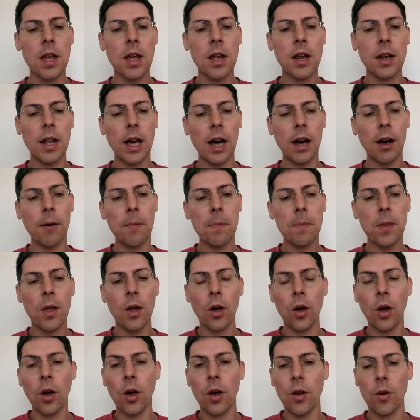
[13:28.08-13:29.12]
Now,
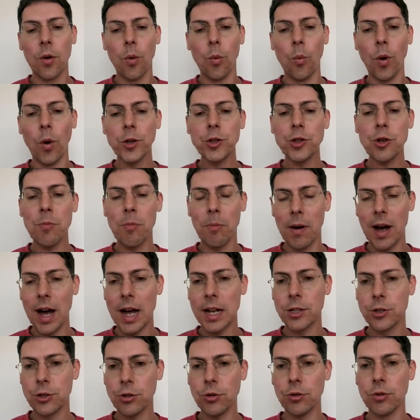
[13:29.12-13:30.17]
what you
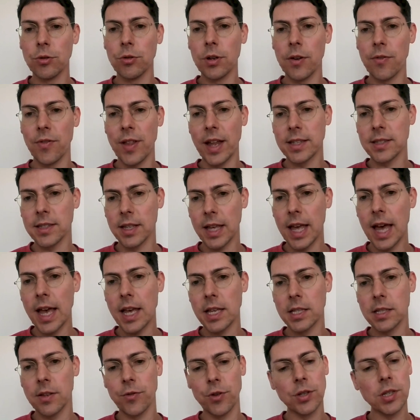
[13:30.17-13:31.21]
might do if that's the
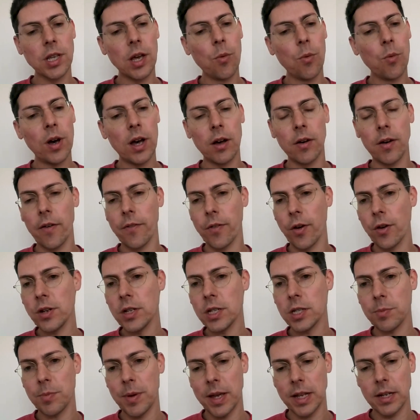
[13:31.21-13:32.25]
case, if you say, wow, I've only
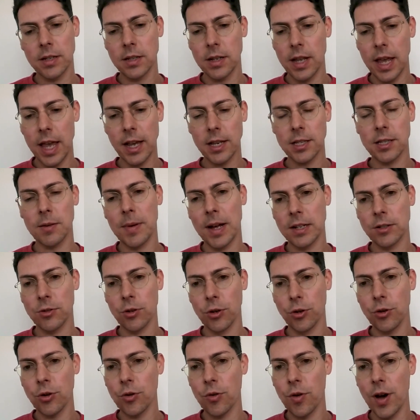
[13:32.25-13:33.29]
spent X amount on
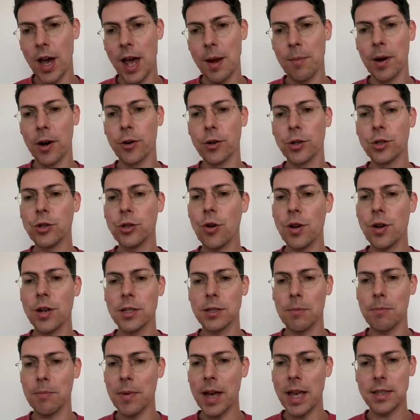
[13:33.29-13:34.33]
Google and my return is
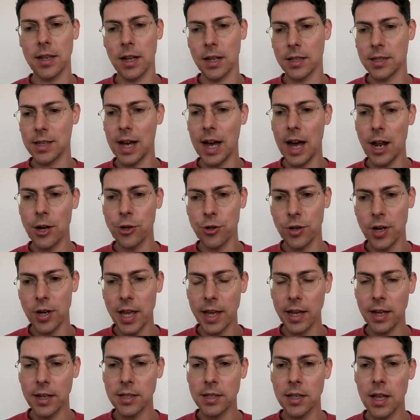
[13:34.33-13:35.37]
amazing, it's
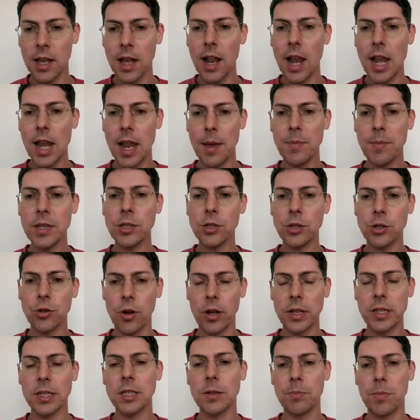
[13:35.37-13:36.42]
100X, let me
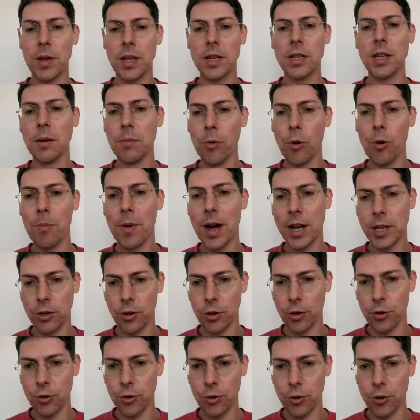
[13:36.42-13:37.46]
start spending more money on
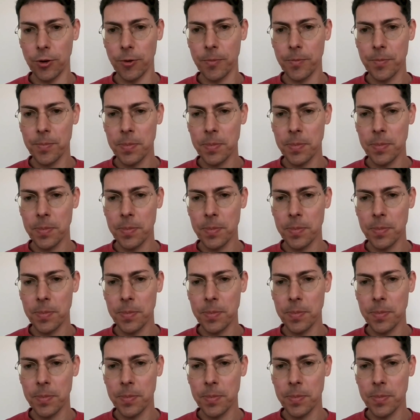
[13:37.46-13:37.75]
Google.